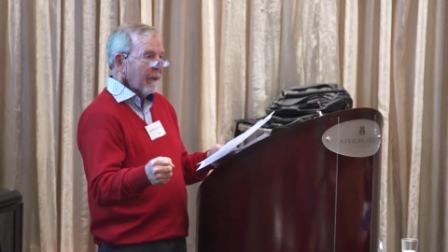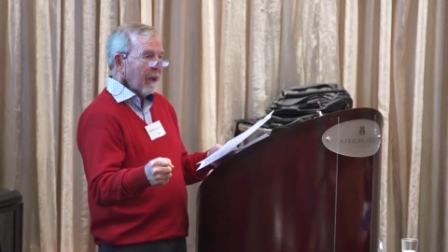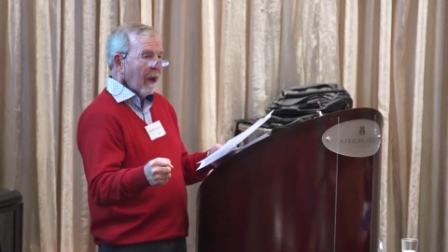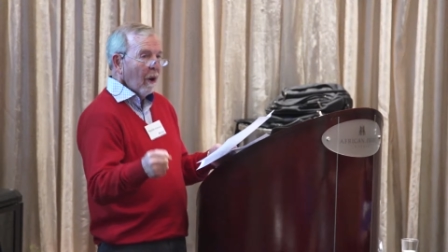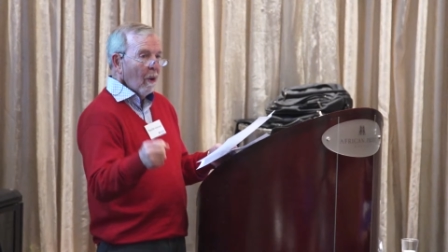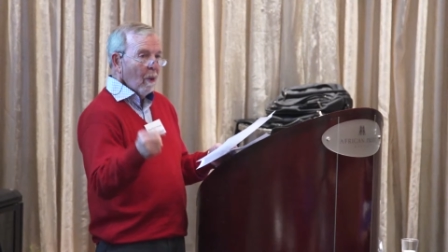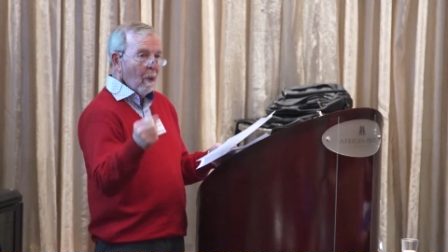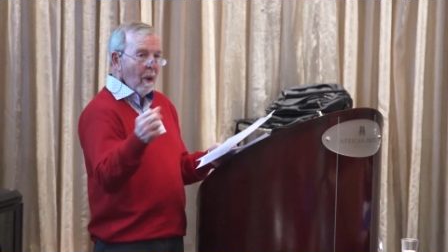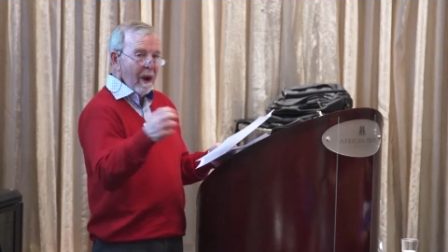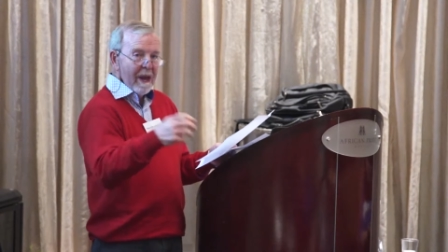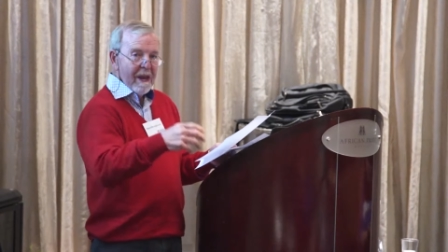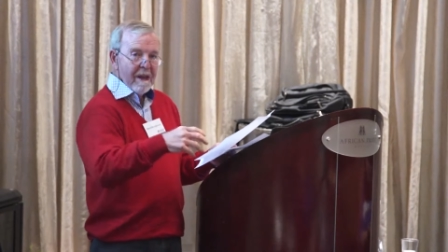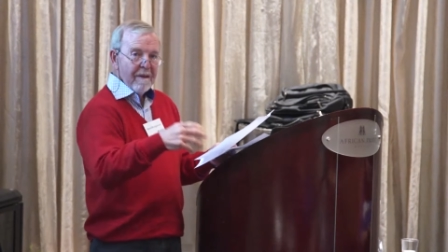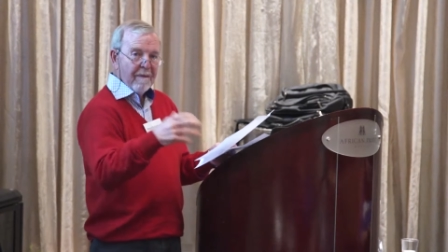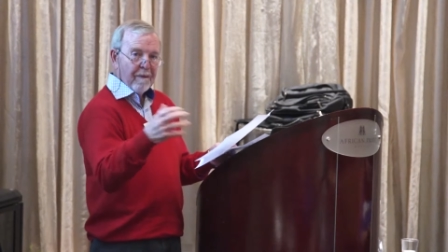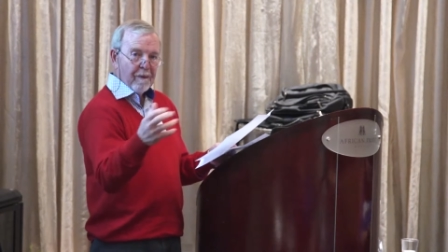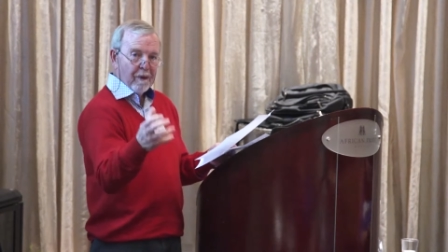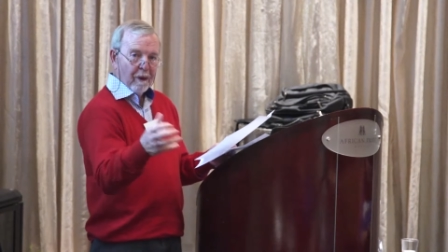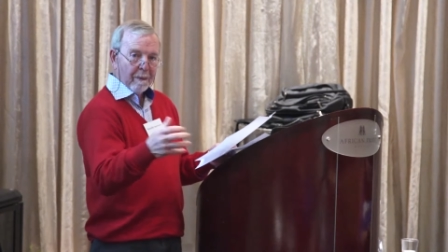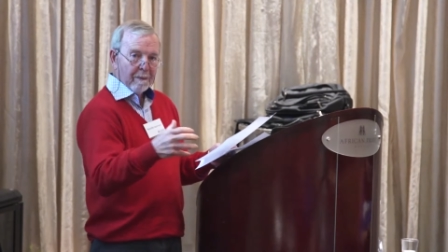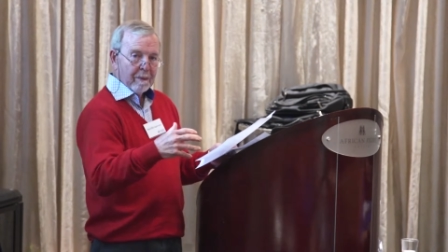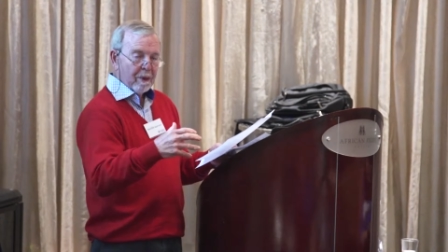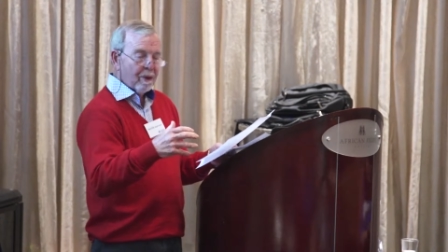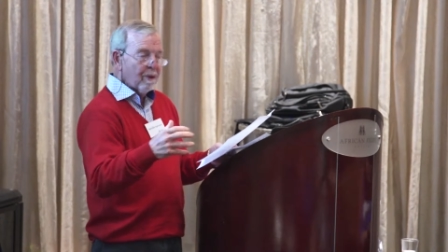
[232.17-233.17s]
away
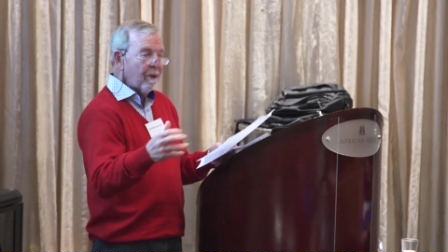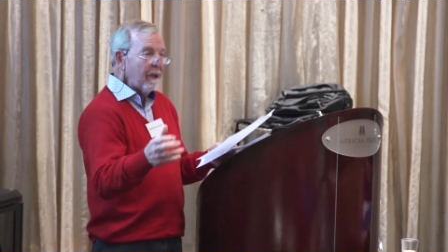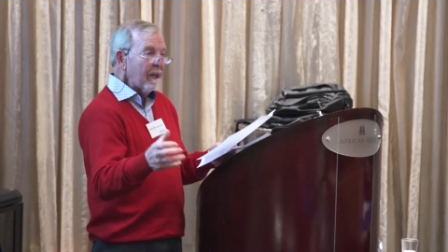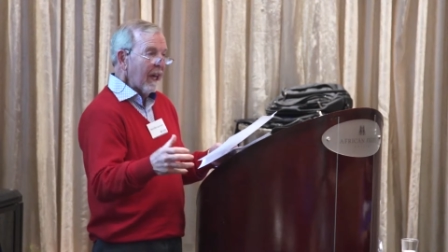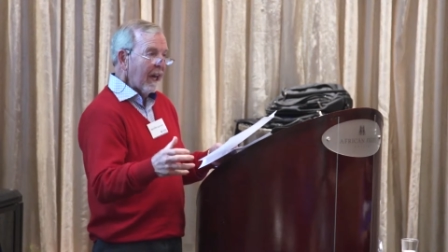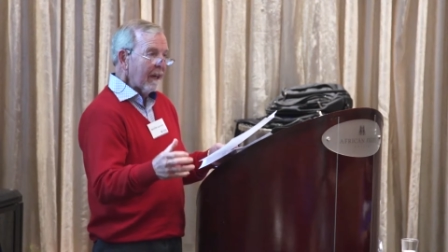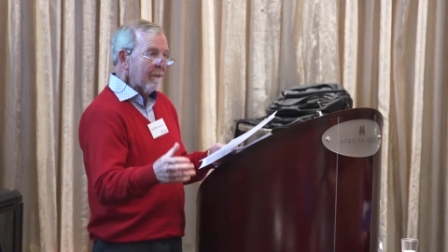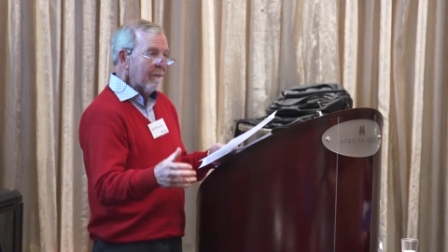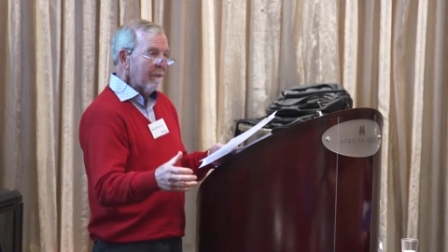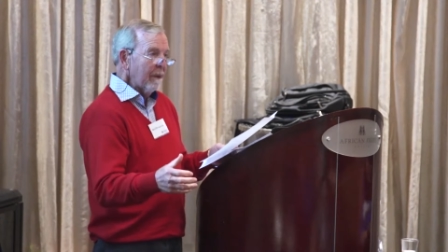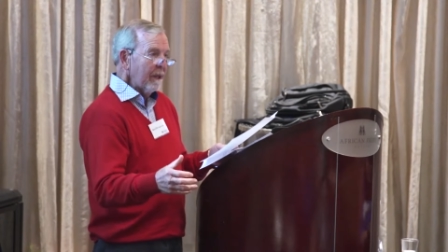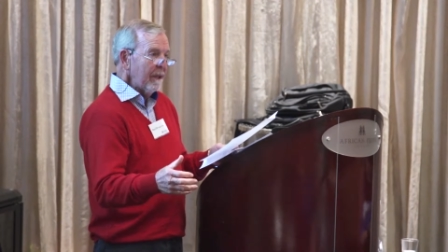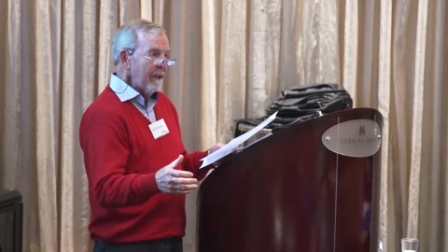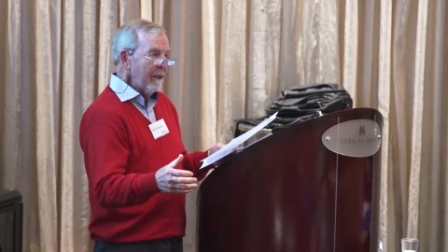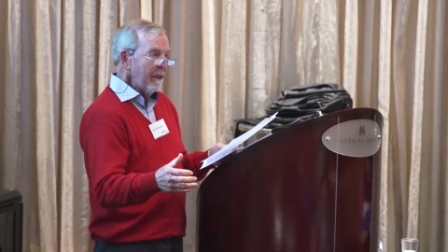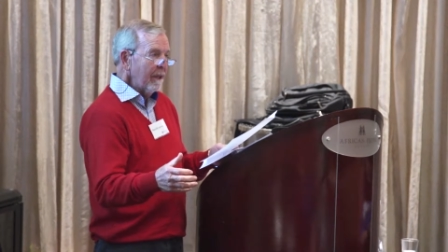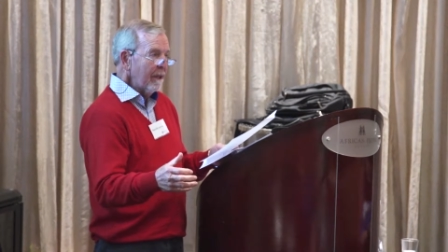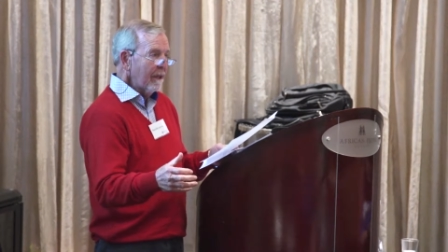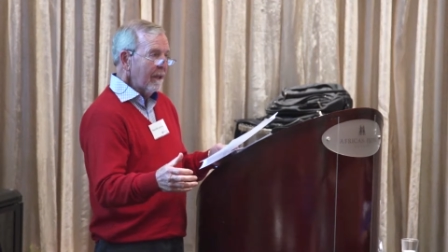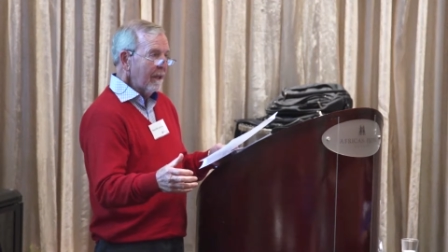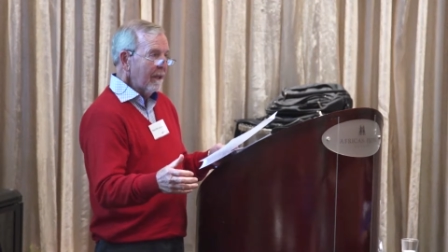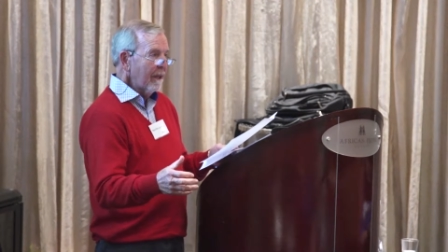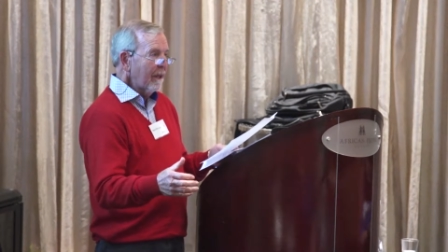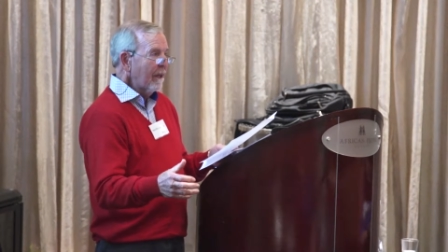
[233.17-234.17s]
from doing admin
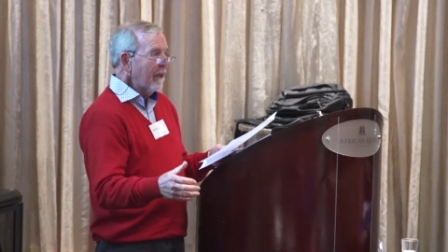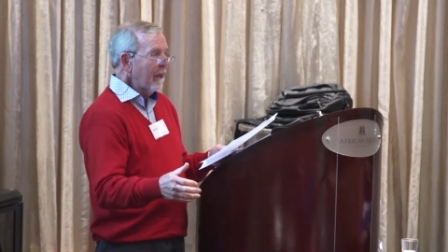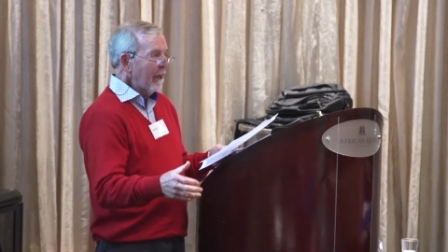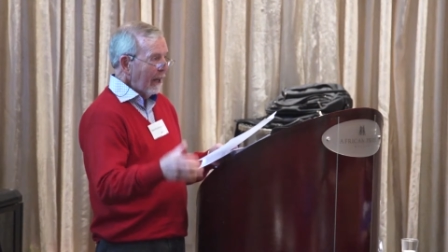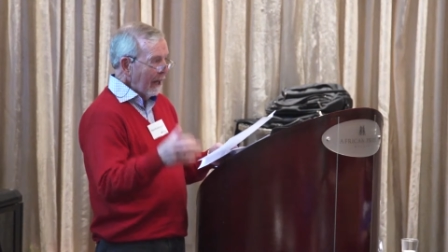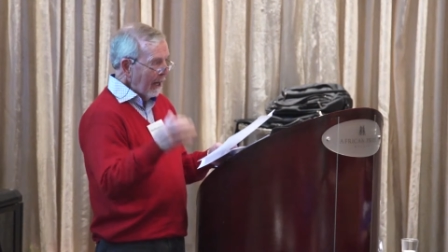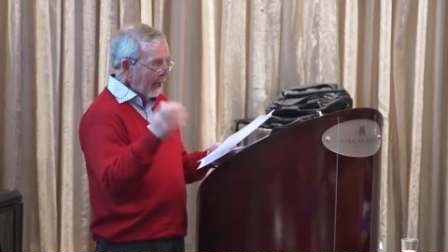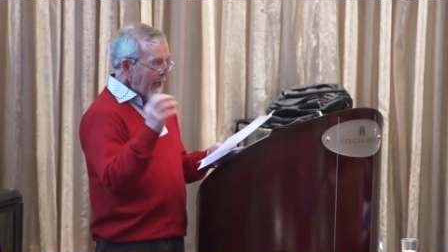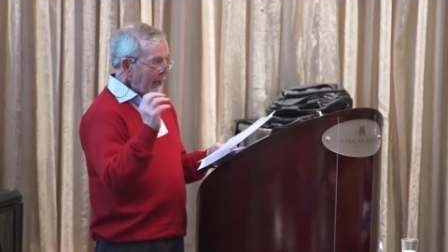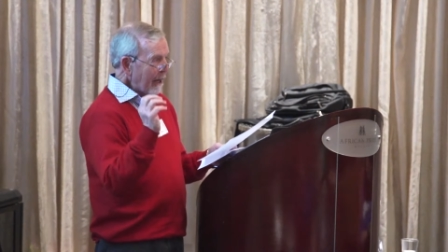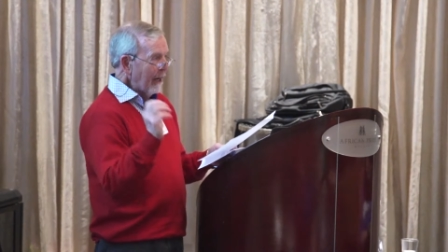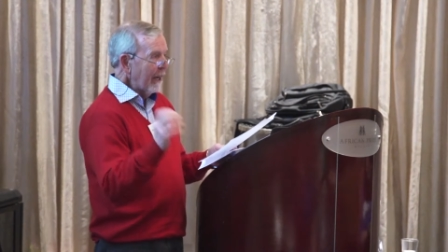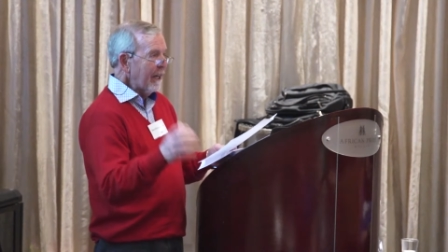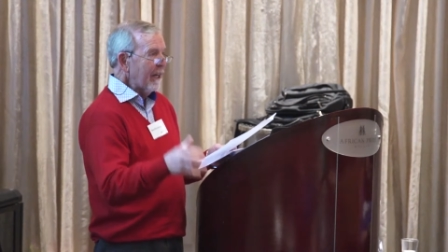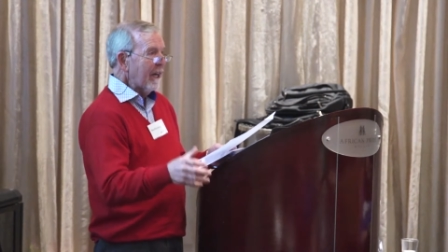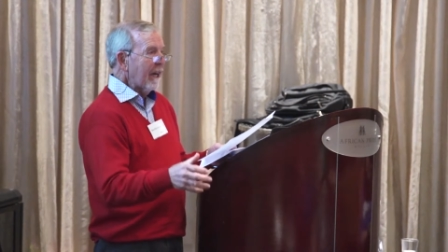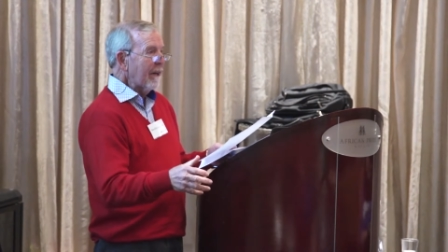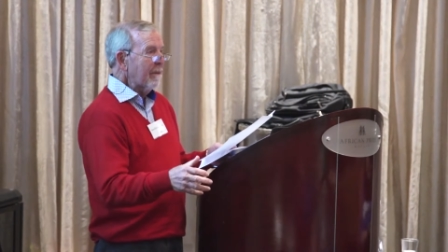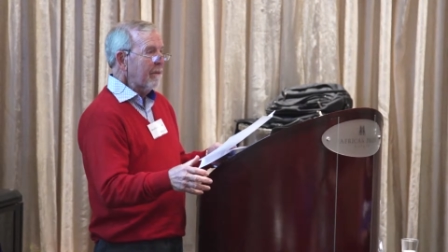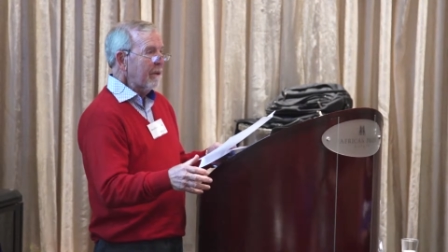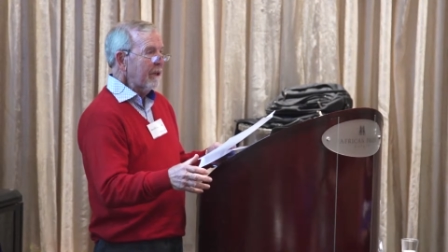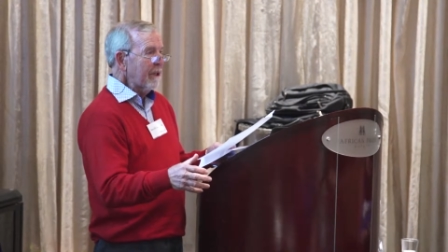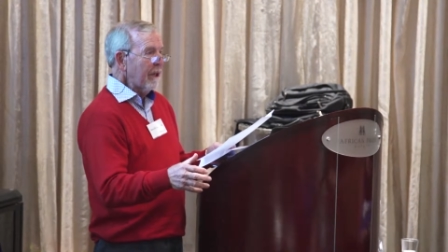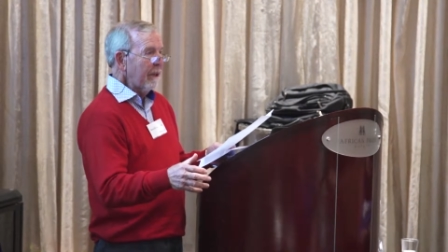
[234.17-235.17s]
and
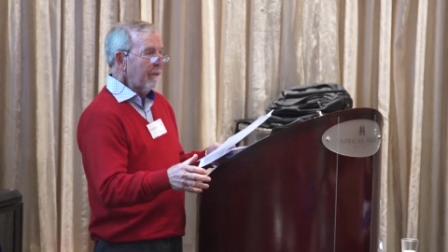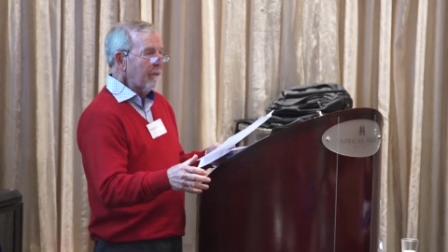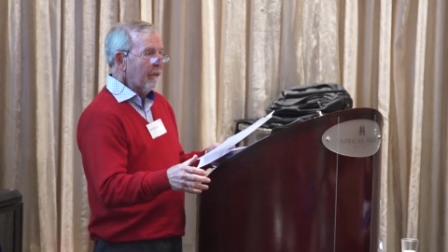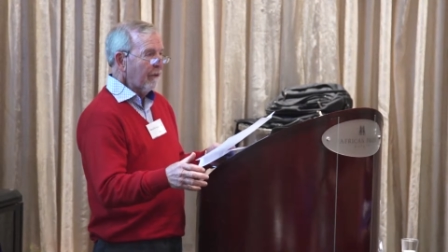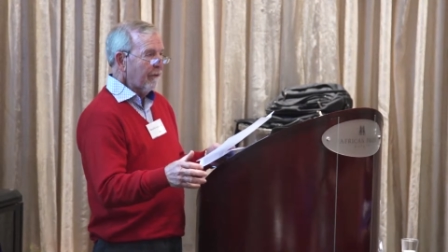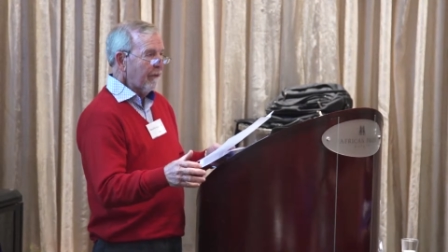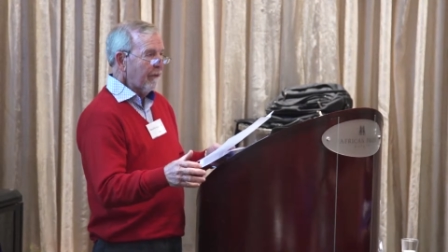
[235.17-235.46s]
enabled him to